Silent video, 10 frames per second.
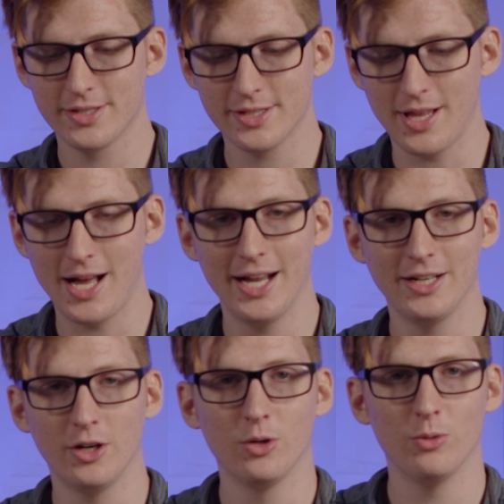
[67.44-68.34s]

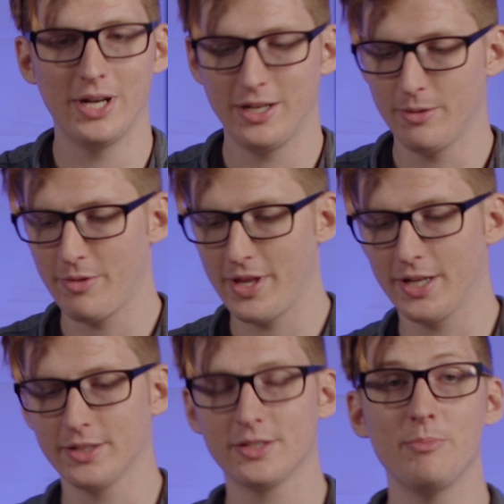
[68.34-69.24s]
slide random
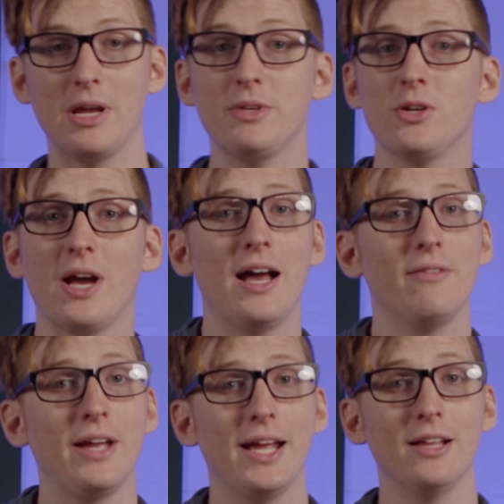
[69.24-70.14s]
things. Maybe you
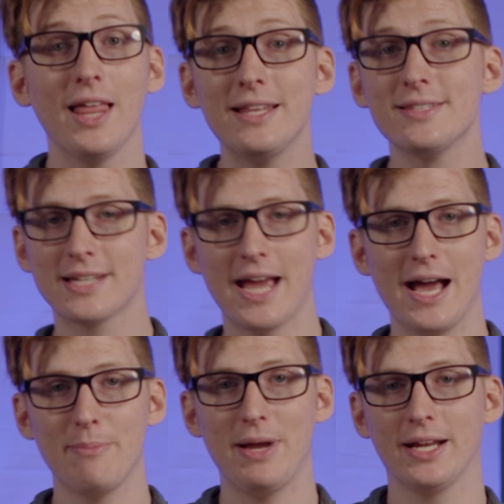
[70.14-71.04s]
have a lens
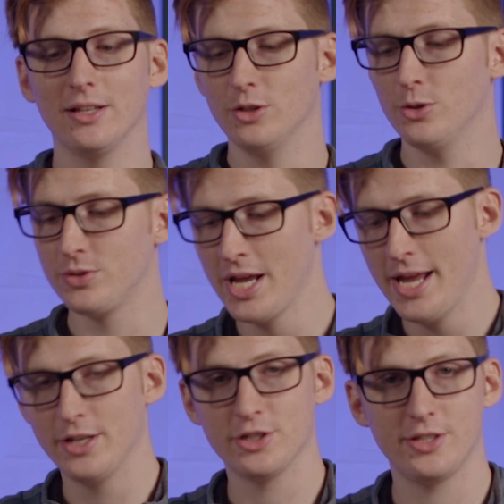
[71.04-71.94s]
cap hanging loose,
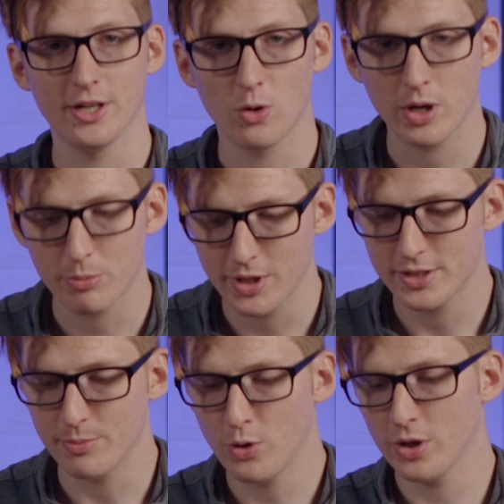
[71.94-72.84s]
you just need a quick
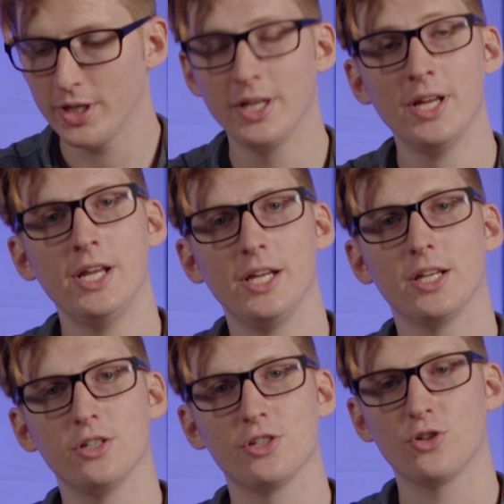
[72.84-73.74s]
place to put it. You
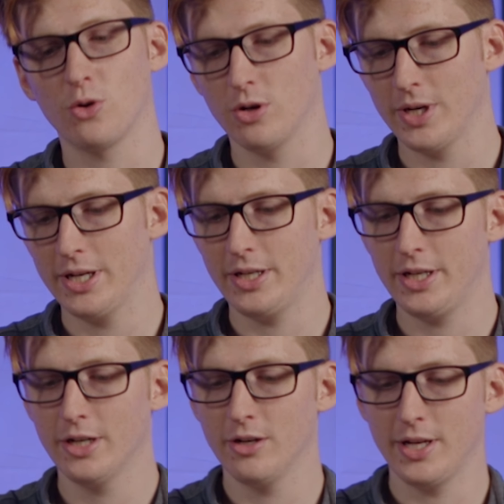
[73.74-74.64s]
can just store it right in
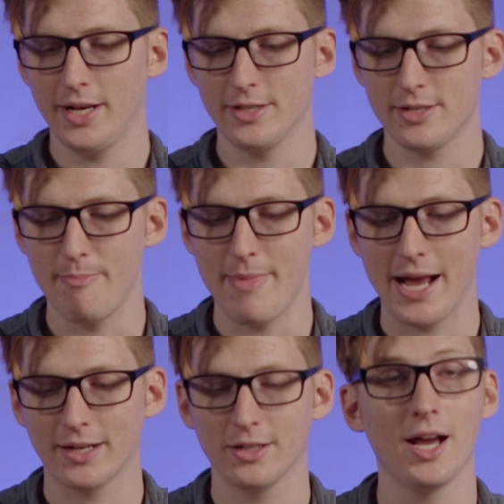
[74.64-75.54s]
here, and it's
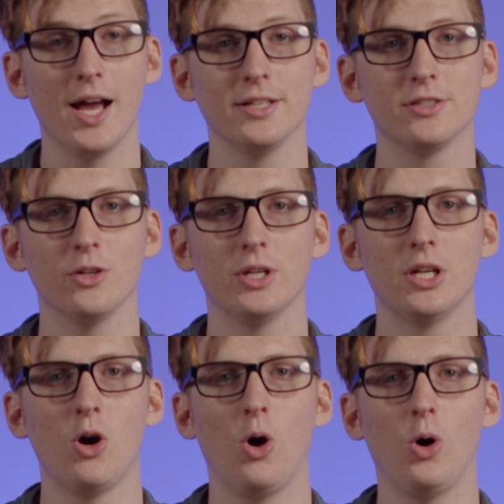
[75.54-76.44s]
magnetized so it
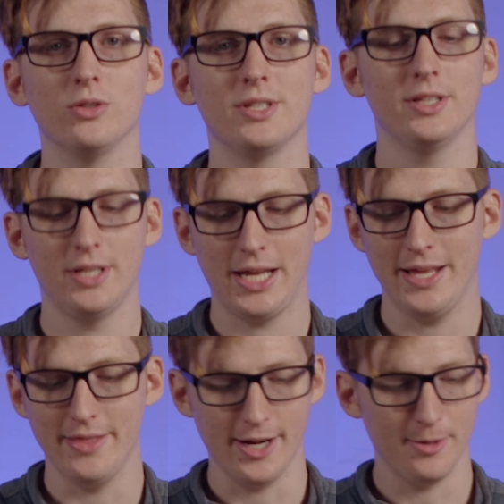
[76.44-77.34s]
holds it
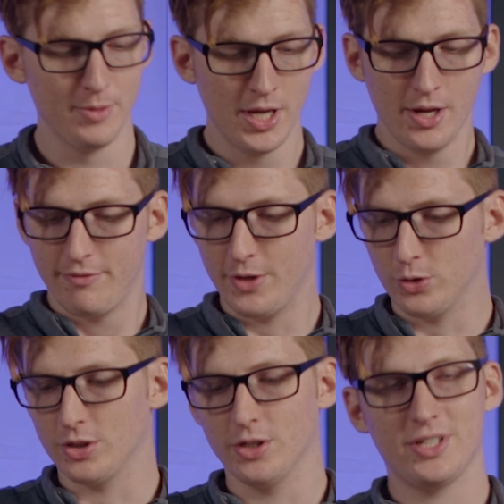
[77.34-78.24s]
in there.
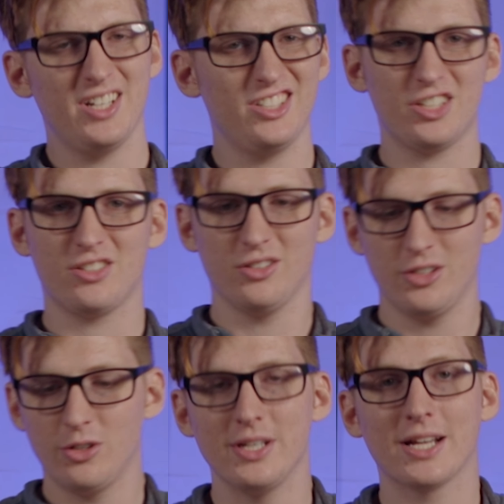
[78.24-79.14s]
Filters and just
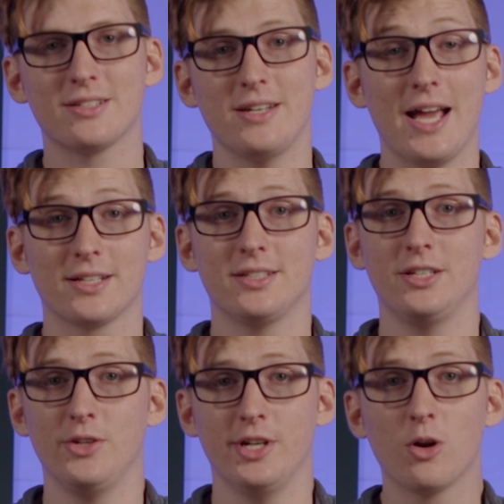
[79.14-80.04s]
little nicks and knacks that
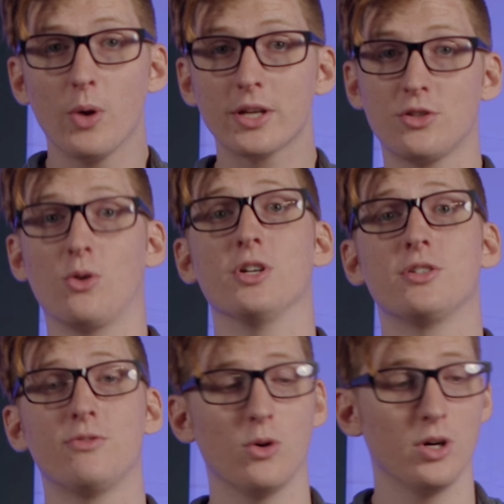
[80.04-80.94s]
you need a quick storage
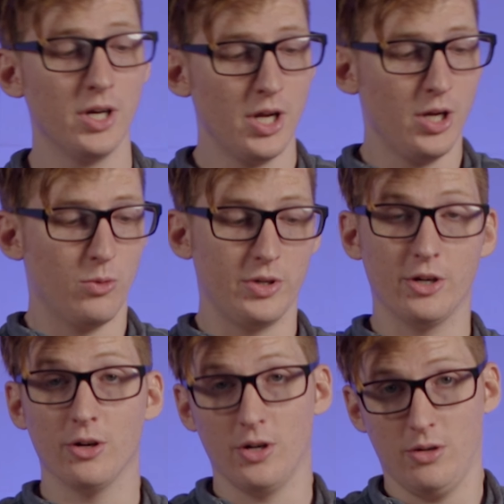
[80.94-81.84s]
for when
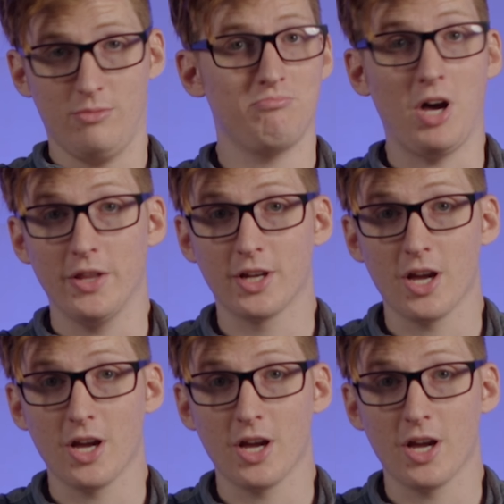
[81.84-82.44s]
you're on the